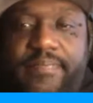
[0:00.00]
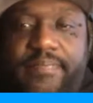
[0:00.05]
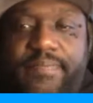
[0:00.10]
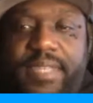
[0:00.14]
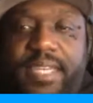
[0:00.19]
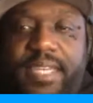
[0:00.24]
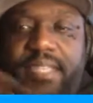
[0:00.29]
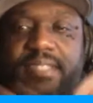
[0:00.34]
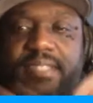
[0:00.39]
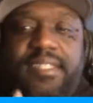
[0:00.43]

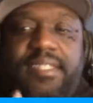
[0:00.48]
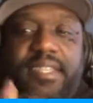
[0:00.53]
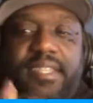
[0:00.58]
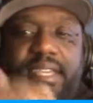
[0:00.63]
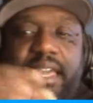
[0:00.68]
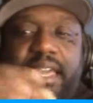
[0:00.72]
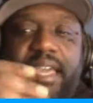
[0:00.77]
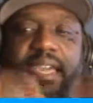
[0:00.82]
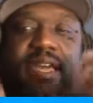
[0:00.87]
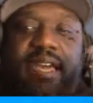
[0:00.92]

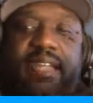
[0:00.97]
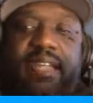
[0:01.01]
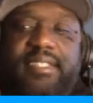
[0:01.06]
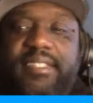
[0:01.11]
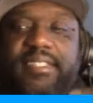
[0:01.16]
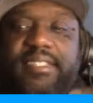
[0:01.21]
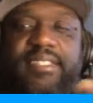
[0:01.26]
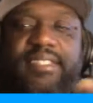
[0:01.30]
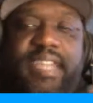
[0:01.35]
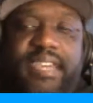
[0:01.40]

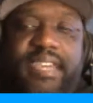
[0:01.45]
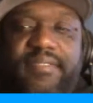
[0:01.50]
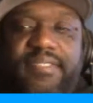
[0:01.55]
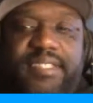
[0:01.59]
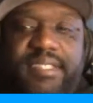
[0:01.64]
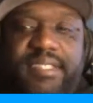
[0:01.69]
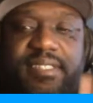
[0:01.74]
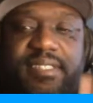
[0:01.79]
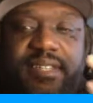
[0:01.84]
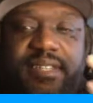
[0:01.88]
Anthony Davis
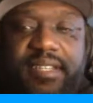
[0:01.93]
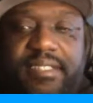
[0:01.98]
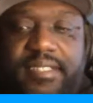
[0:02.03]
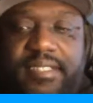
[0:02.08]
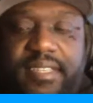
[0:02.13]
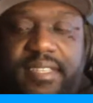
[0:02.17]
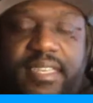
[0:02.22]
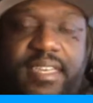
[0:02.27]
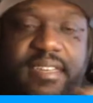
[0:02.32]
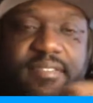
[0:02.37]
is
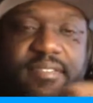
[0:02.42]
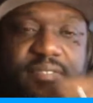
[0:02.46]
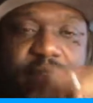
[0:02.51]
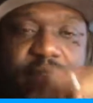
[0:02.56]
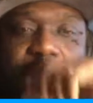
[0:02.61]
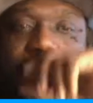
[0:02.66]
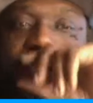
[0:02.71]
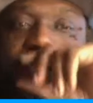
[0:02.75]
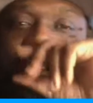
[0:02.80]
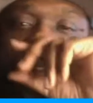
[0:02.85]
the key
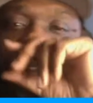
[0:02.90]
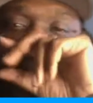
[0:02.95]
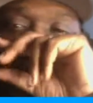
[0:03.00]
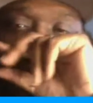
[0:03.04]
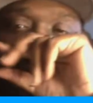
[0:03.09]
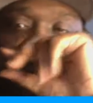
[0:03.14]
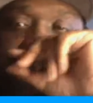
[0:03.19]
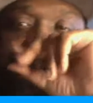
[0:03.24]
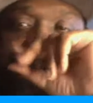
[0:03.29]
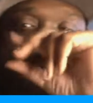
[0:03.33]
factor,
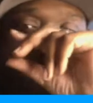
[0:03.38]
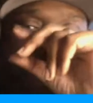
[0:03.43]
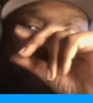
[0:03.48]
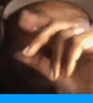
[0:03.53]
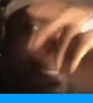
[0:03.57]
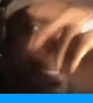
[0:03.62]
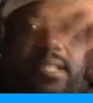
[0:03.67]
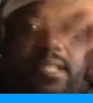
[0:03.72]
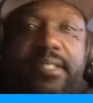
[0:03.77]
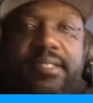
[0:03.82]
right?
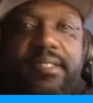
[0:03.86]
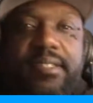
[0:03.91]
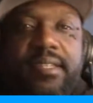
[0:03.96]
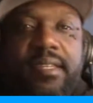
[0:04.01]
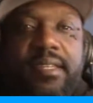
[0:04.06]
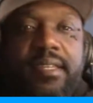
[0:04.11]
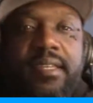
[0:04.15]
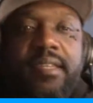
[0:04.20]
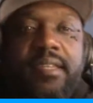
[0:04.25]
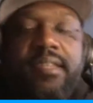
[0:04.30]
Because
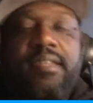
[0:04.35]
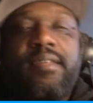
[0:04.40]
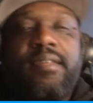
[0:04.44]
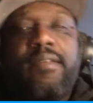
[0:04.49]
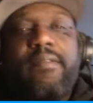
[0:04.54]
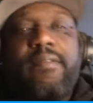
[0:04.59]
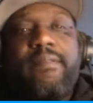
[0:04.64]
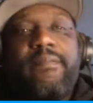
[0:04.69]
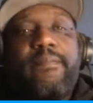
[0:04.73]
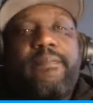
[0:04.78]

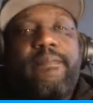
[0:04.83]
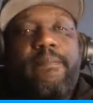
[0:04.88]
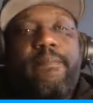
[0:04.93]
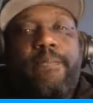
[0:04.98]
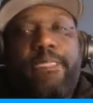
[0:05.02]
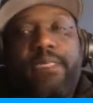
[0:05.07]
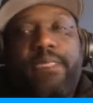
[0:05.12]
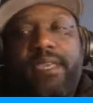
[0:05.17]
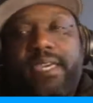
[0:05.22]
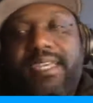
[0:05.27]

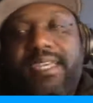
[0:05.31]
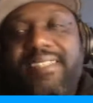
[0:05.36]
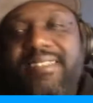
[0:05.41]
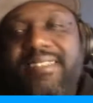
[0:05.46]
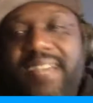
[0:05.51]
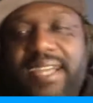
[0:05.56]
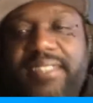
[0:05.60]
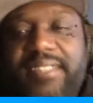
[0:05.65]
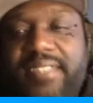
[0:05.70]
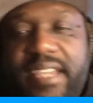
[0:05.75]
he's
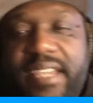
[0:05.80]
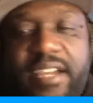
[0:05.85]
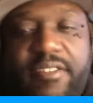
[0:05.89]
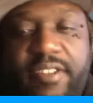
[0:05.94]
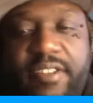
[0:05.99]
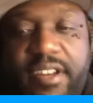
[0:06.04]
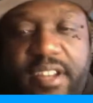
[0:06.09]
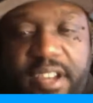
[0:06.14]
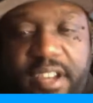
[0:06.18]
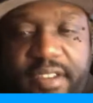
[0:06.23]
not there
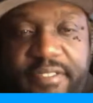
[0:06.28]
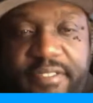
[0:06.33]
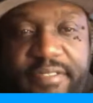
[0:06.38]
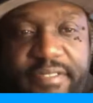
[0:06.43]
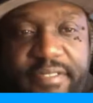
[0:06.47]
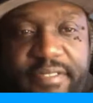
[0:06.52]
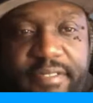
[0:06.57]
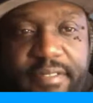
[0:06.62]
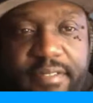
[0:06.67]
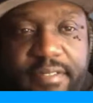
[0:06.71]
enough
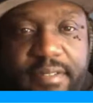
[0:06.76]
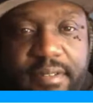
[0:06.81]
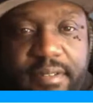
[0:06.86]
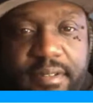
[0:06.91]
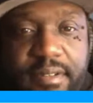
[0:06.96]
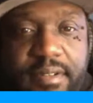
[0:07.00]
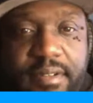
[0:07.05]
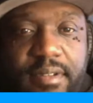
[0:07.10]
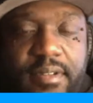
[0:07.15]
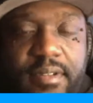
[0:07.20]

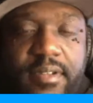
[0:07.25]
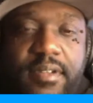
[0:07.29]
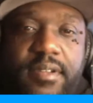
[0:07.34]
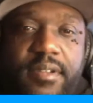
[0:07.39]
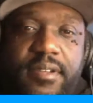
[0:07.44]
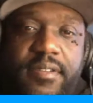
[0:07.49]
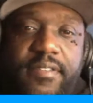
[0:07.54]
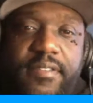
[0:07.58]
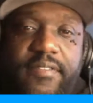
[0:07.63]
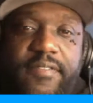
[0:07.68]

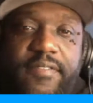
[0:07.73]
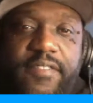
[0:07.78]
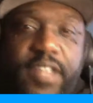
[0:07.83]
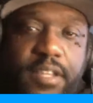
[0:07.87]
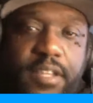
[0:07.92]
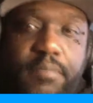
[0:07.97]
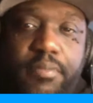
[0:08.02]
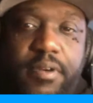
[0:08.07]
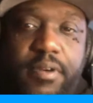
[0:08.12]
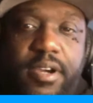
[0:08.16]
for
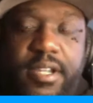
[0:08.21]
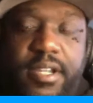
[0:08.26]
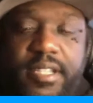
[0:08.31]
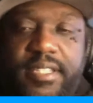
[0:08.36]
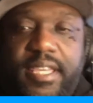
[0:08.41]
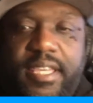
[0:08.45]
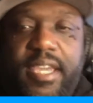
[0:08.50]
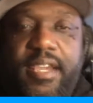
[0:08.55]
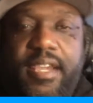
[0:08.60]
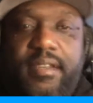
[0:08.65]
LeBron
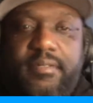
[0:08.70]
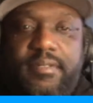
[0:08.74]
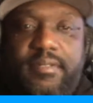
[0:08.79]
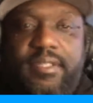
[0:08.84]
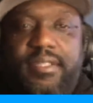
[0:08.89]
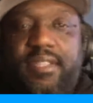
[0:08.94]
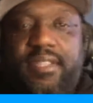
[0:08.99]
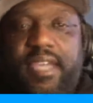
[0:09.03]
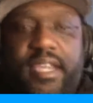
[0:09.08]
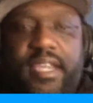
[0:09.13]
to
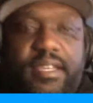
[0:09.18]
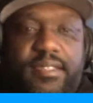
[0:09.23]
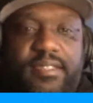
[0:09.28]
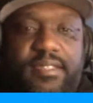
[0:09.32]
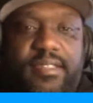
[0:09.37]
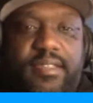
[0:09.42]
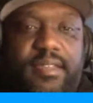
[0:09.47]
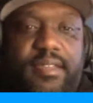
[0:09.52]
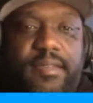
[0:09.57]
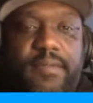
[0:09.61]
take a
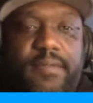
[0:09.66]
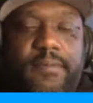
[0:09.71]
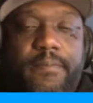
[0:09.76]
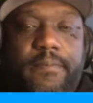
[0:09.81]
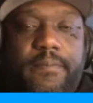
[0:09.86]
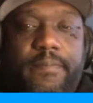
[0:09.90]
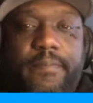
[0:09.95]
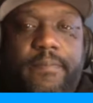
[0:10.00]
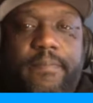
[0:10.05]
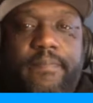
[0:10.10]
seat.
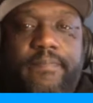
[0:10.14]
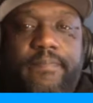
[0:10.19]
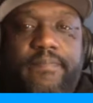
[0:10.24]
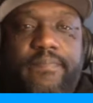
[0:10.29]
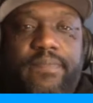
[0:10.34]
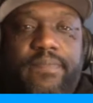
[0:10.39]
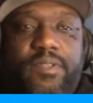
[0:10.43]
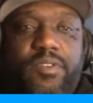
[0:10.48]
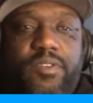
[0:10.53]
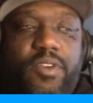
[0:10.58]

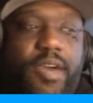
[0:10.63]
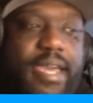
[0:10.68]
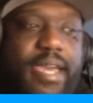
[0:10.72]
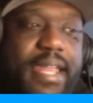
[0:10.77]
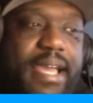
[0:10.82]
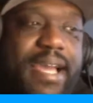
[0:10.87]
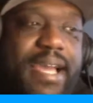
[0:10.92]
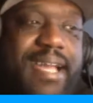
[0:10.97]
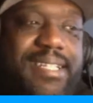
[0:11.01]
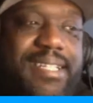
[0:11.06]
You know, and
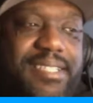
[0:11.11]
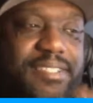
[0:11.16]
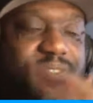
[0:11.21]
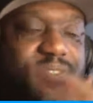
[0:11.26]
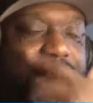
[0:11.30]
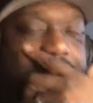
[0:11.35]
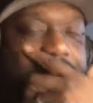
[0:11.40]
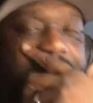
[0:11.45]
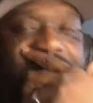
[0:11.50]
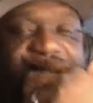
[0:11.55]
I just
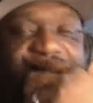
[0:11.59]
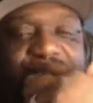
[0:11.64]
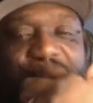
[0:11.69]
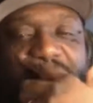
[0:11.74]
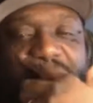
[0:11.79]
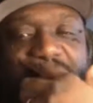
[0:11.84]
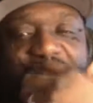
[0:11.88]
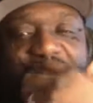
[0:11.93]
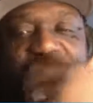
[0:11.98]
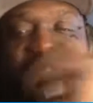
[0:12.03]
feel like
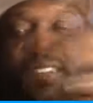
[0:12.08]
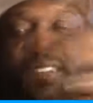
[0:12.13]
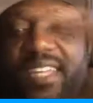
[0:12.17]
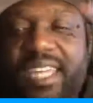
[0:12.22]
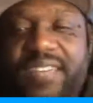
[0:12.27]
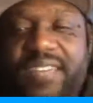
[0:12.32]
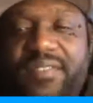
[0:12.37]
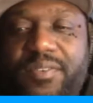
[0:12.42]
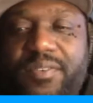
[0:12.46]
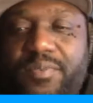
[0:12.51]
too,
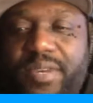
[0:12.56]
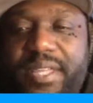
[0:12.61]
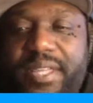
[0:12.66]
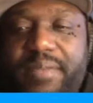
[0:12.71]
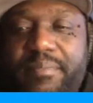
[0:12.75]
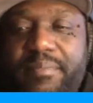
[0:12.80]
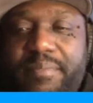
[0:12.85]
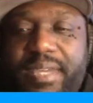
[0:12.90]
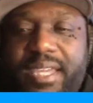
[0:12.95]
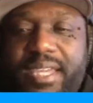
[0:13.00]
even with
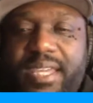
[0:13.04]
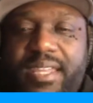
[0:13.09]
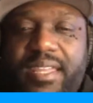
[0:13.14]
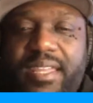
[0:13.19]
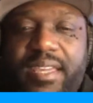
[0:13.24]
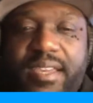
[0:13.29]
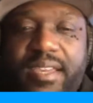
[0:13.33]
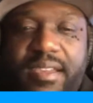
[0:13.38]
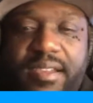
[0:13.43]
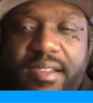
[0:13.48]
him being
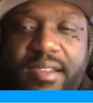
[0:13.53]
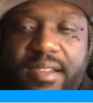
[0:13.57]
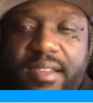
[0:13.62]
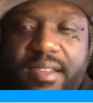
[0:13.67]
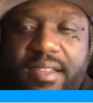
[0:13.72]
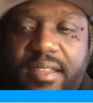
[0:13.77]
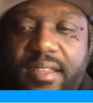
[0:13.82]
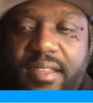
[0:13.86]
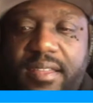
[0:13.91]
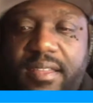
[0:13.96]
there,
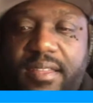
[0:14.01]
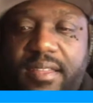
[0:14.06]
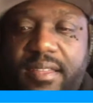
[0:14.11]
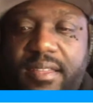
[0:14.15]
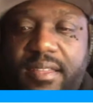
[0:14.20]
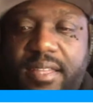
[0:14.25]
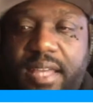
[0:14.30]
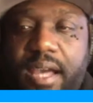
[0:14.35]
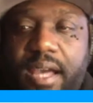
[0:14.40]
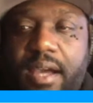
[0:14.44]

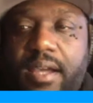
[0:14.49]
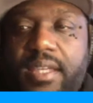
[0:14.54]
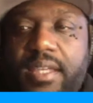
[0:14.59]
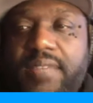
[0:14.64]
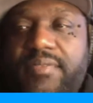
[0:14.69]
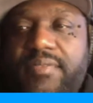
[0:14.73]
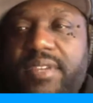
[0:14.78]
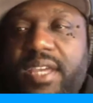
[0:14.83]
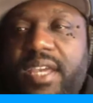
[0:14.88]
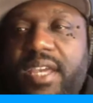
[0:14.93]

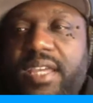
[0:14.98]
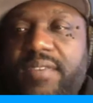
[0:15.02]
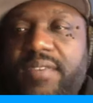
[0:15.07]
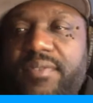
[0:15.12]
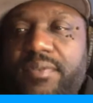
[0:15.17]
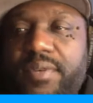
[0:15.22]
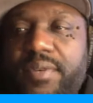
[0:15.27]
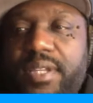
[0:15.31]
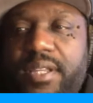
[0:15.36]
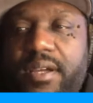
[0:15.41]

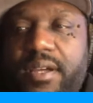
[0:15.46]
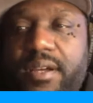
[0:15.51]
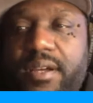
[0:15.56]
even with